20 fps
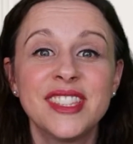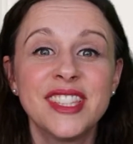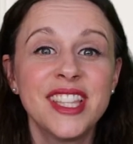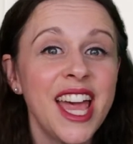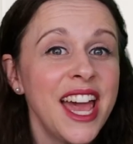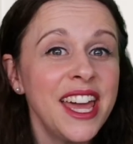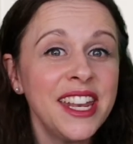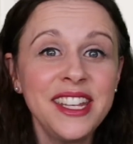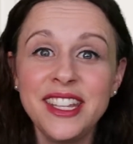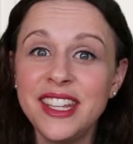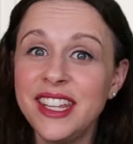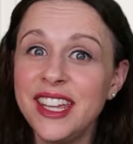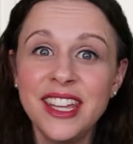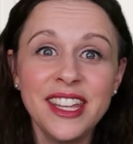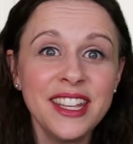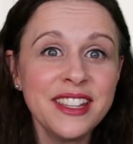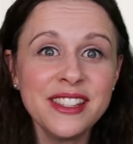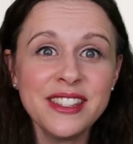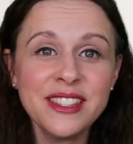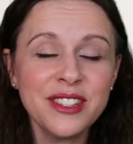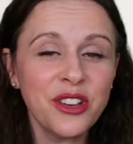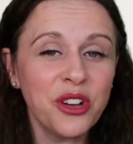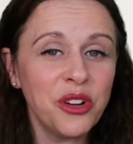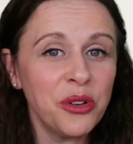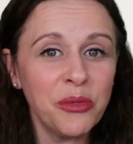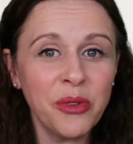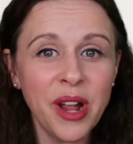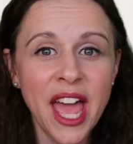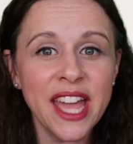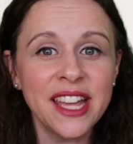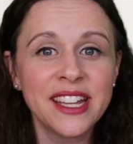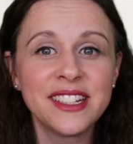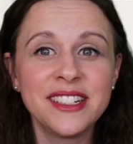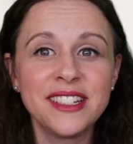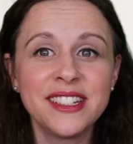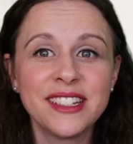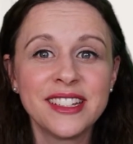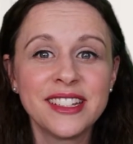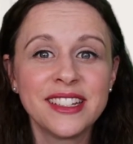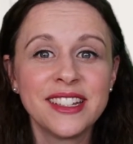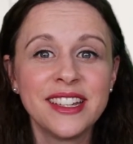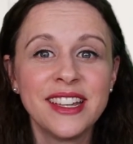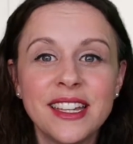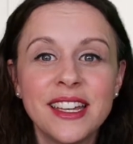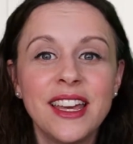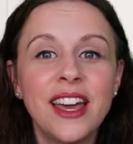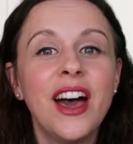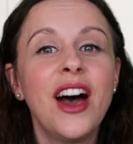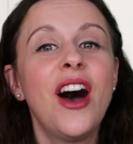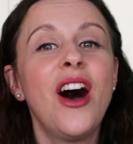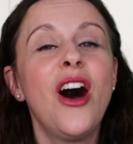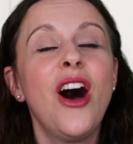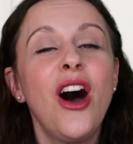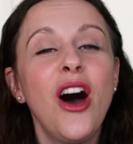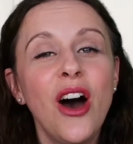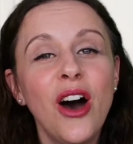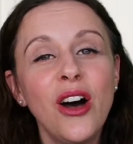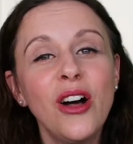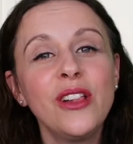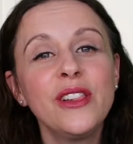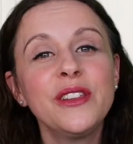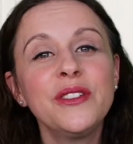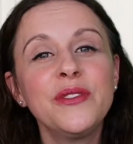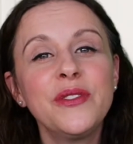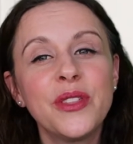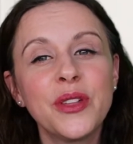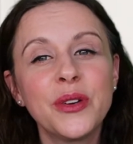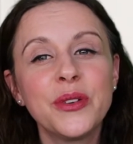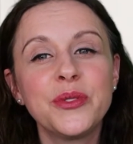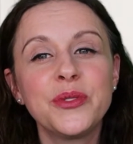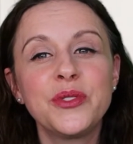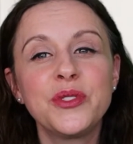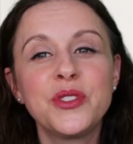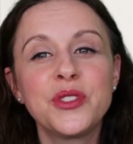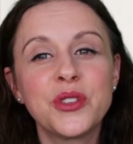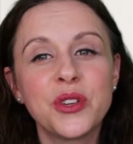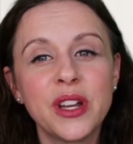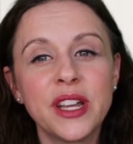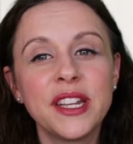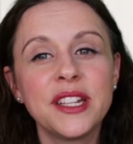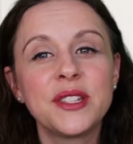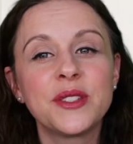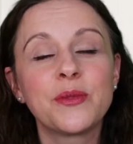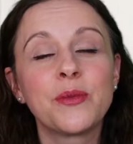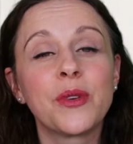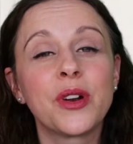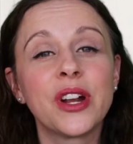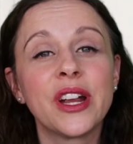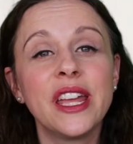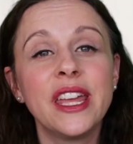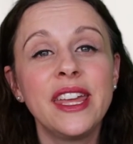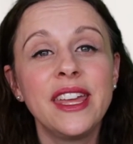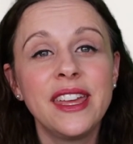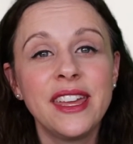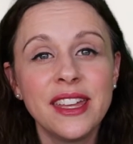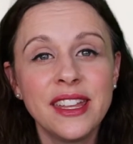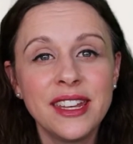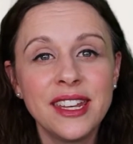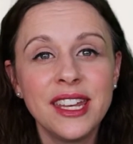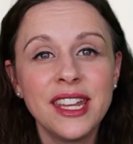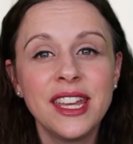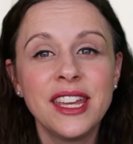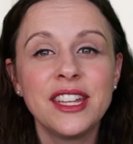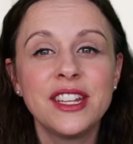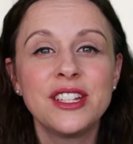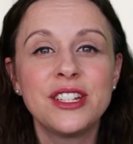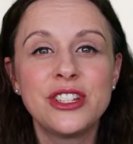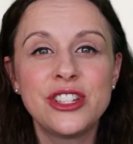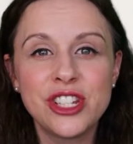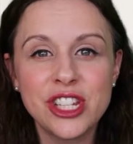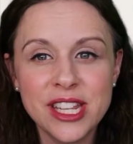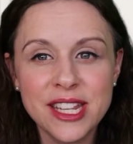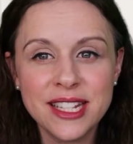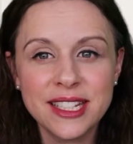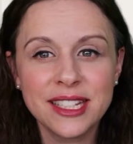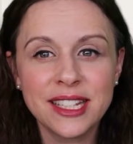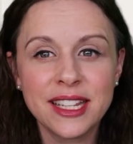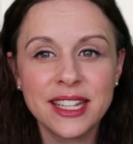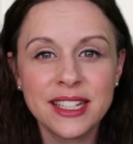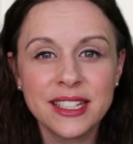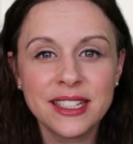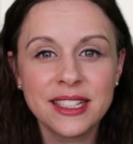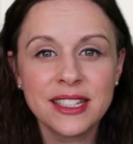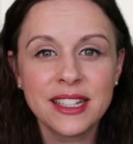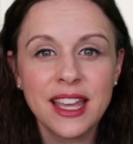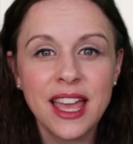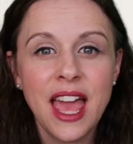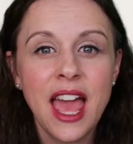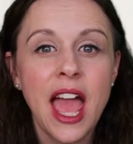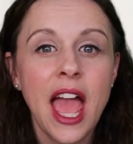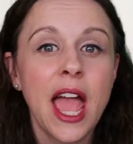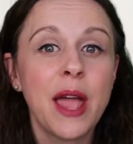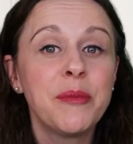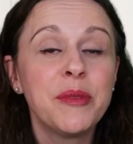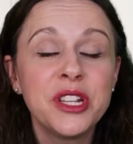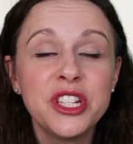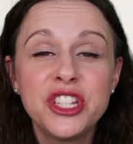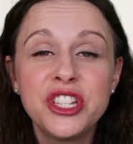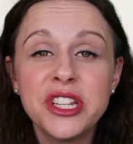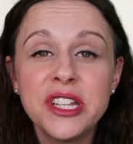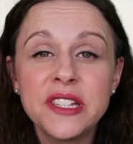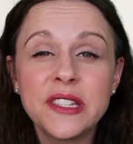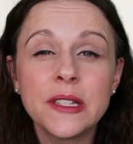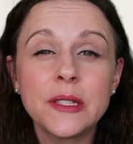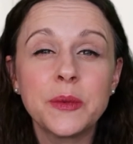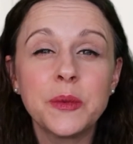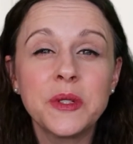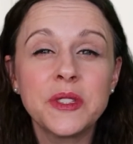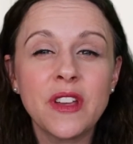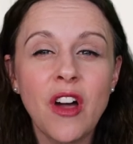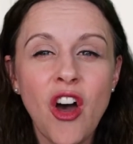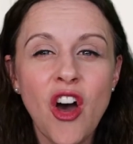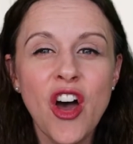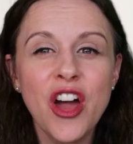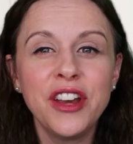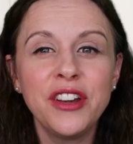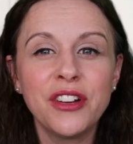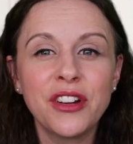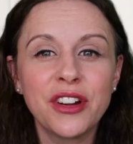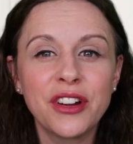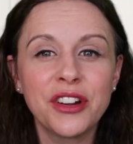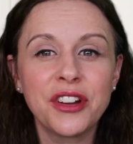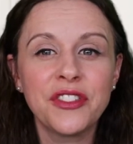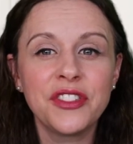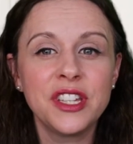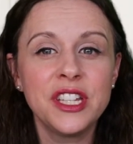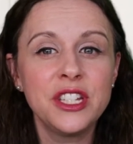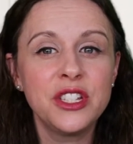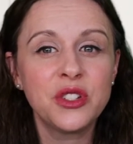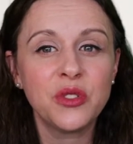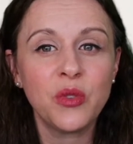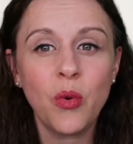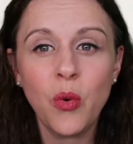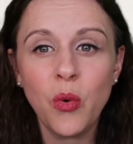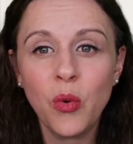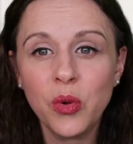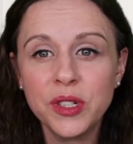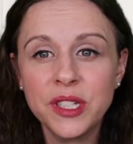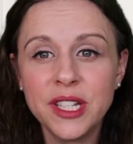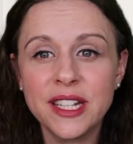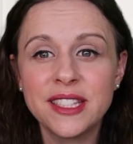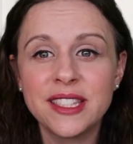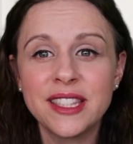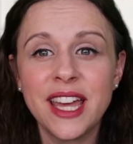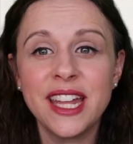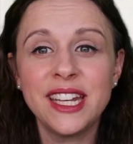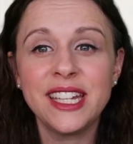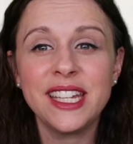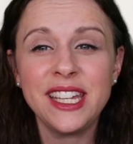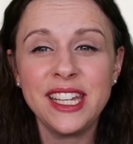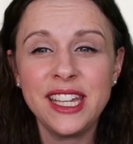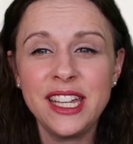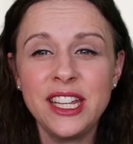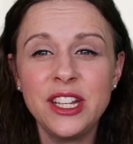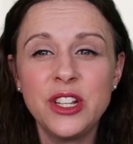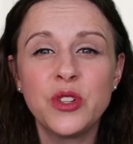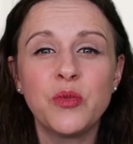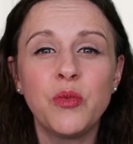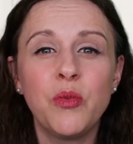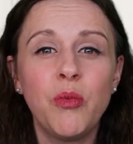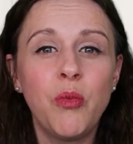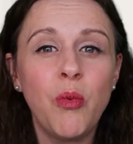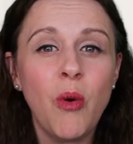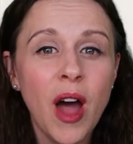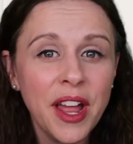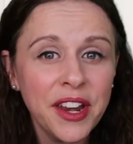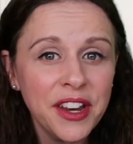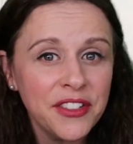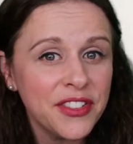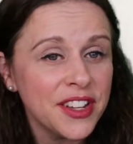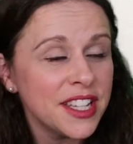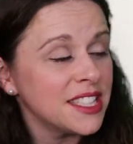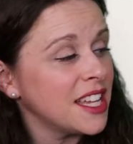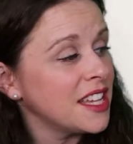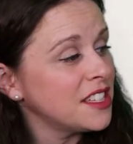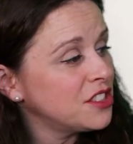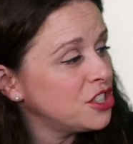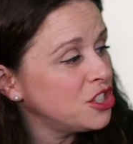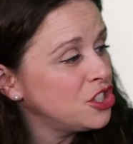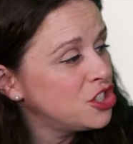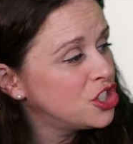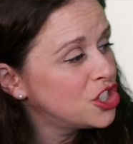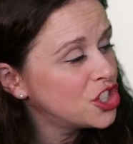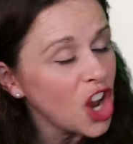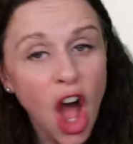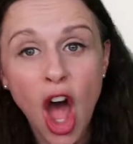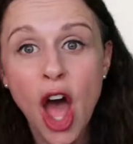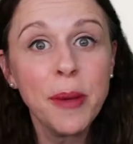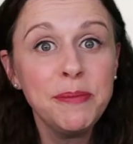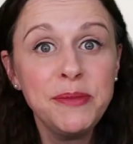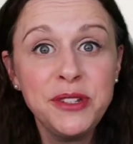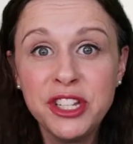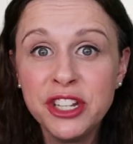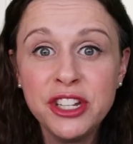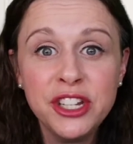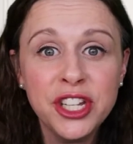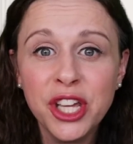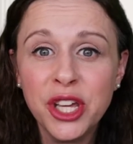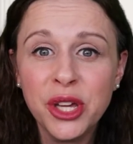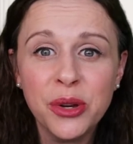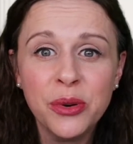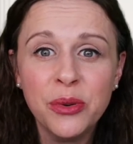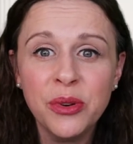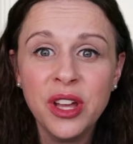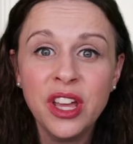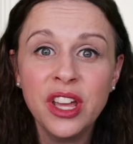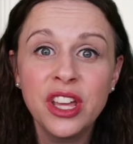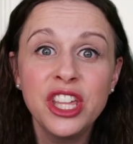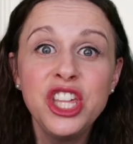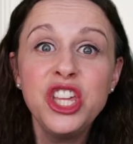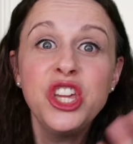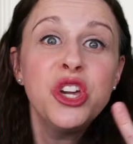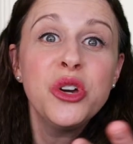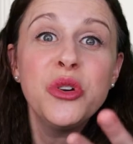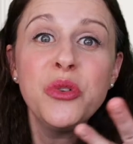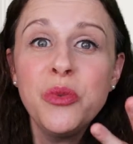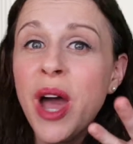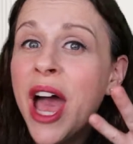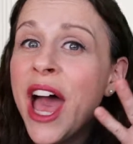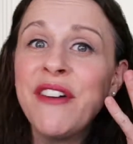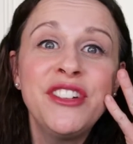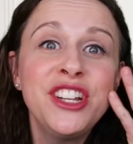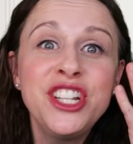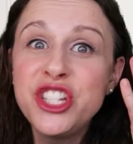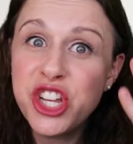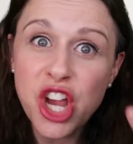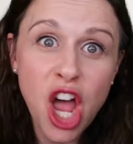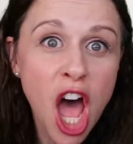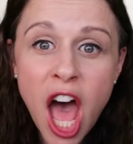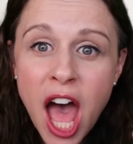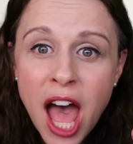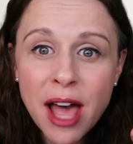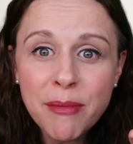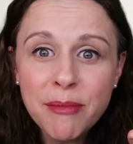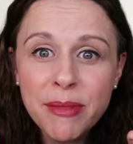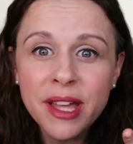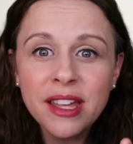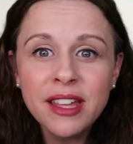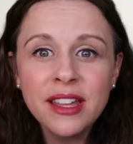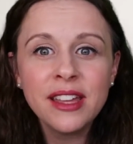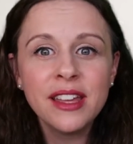That is correct. All of those traits were in Jesus. And when Jesus was on earth, he told us that each one of us has a job to do. You have a job.